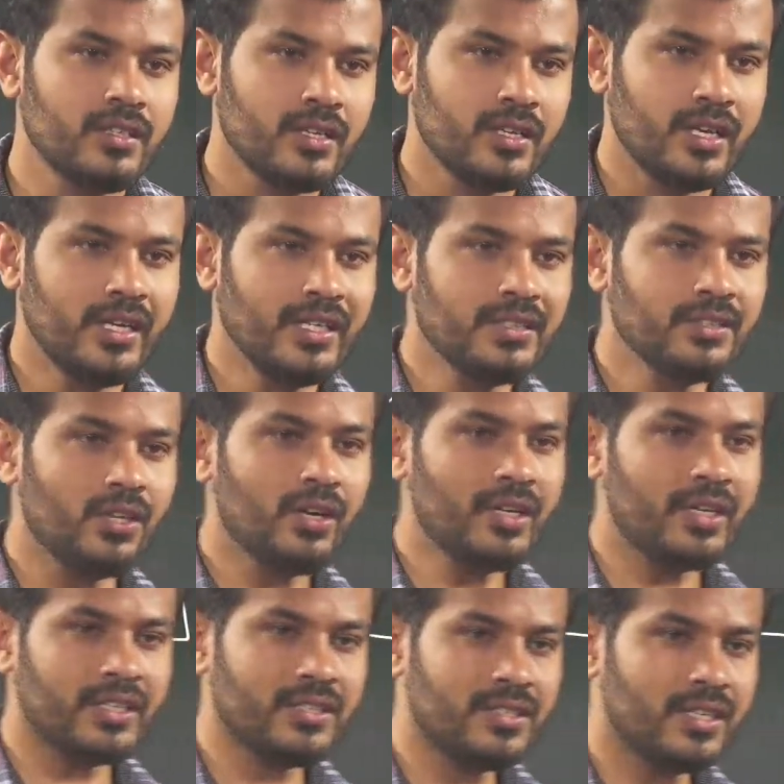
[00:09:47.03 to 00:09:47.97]
It is not
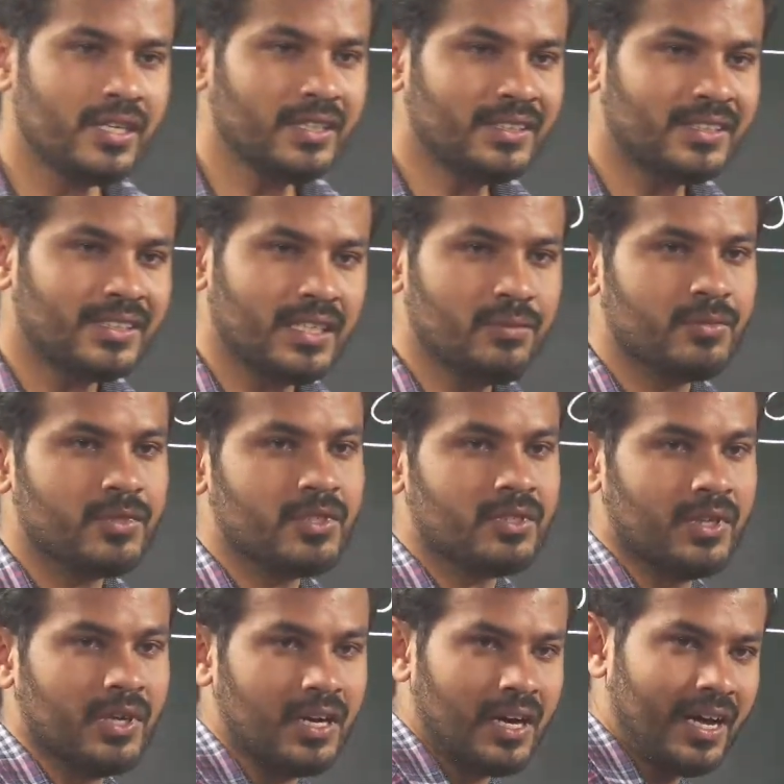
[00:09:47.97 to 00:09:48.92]
yesterday's sums.
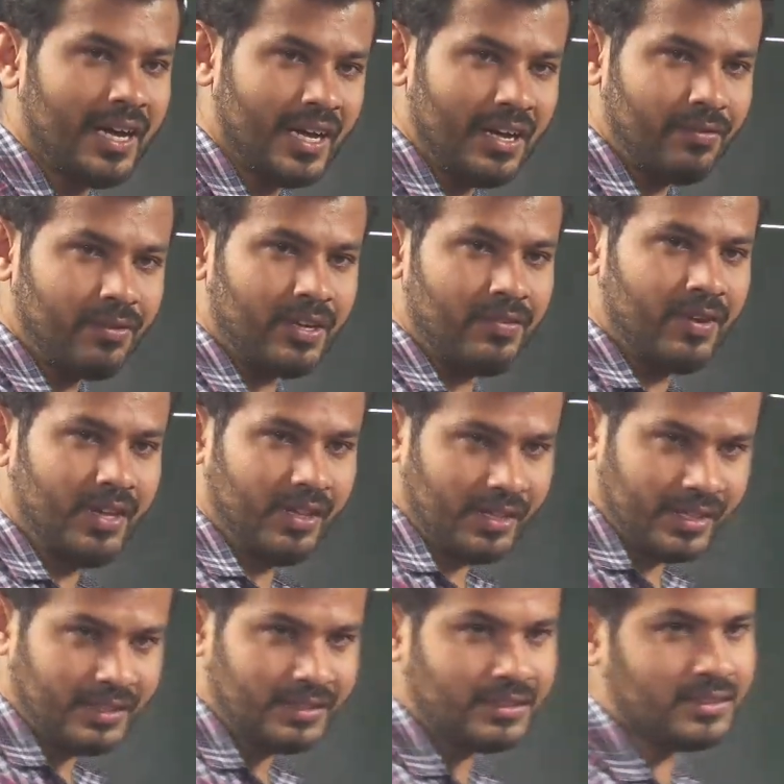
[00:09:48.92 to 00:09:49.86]
I have given
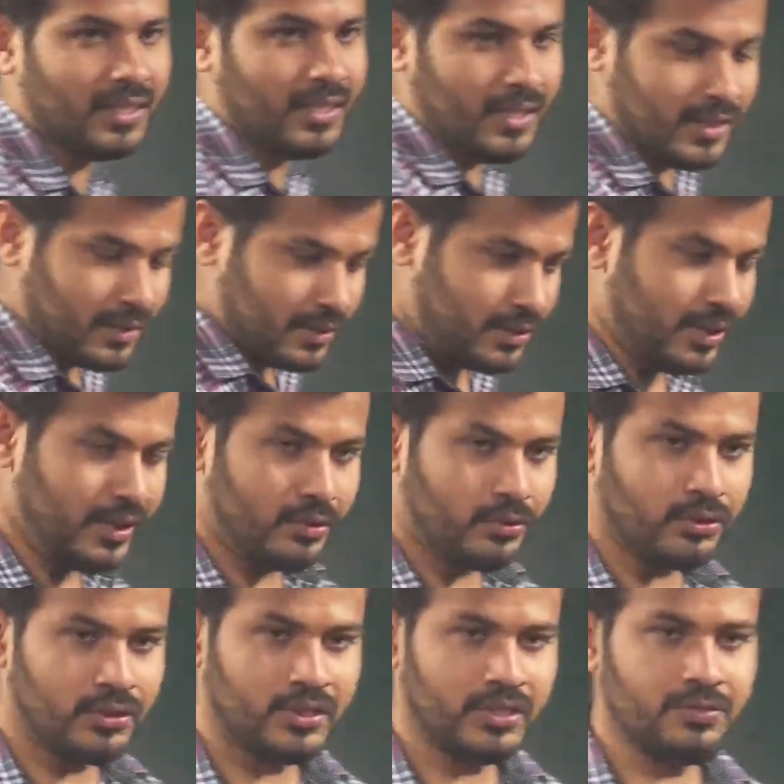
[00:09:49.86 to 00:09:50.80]
these 3
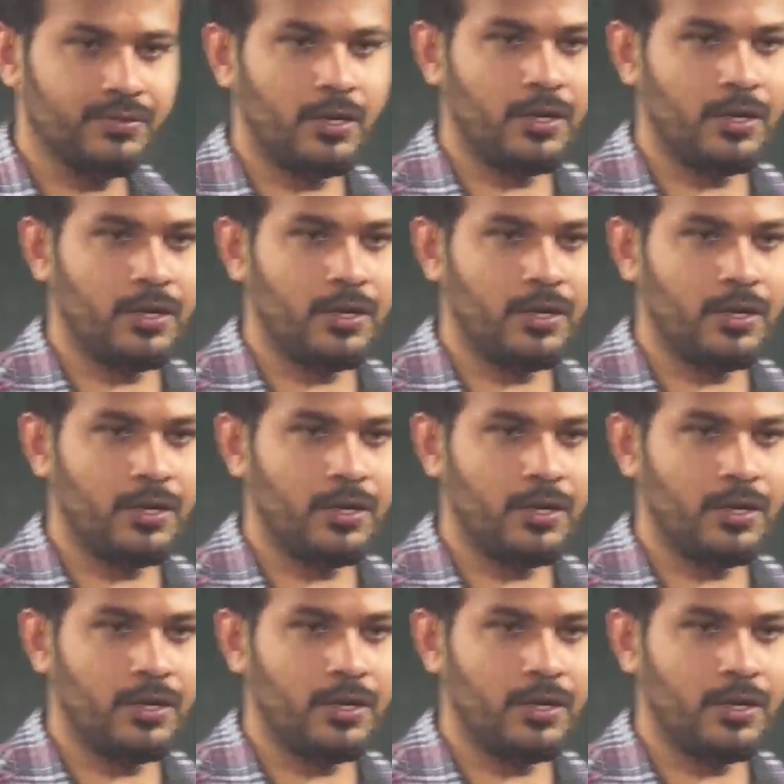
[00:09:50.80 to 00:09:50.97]
questions for